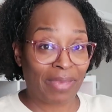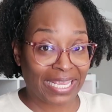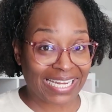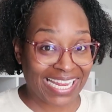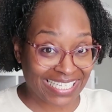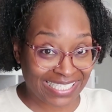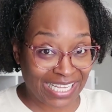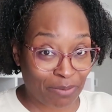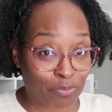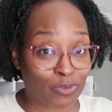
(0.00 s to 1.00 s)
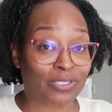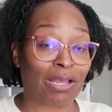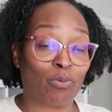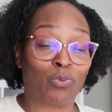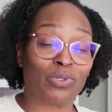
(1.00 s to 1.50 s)
making as samples
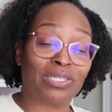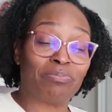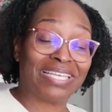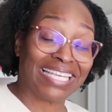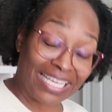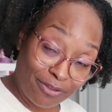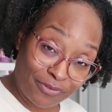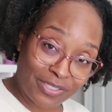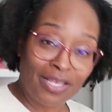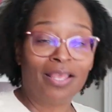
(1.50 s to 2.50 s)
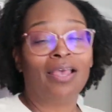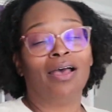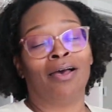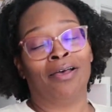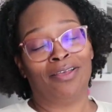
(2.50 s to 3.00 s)
that will really be gifts
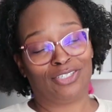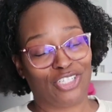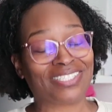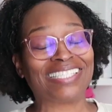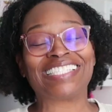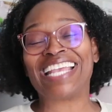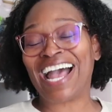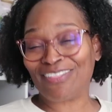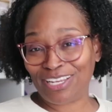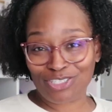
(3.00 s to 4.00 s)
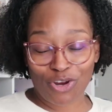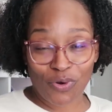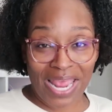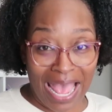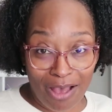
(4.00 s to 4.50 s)
just to see how they
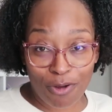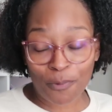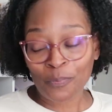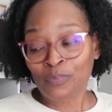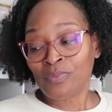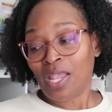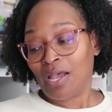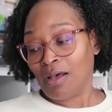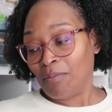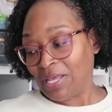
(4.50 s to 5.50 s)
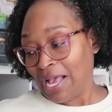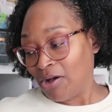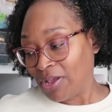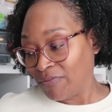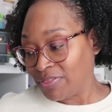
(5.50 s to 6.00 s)
turn out and
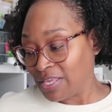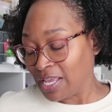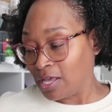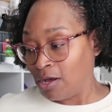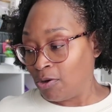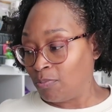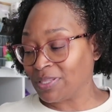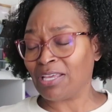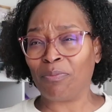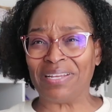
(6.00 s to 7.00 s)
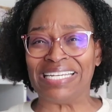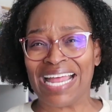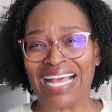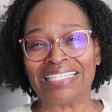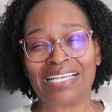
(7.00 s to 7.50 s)
how everything go. But they'll be
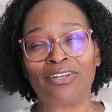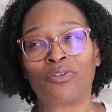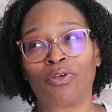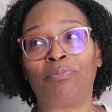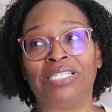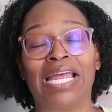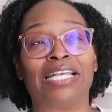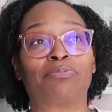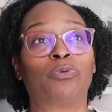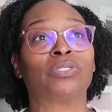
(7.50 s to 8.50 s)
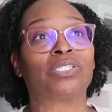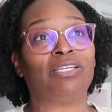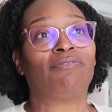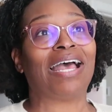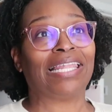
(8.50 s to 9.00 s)
nice. I know they'll be nice, but we'll
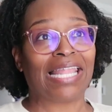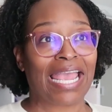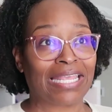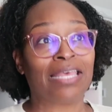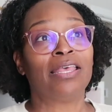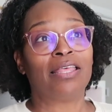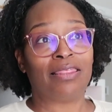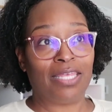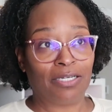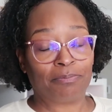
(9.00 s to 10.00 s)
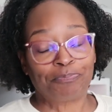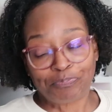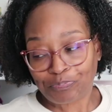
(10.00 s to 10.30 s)
see if I like them.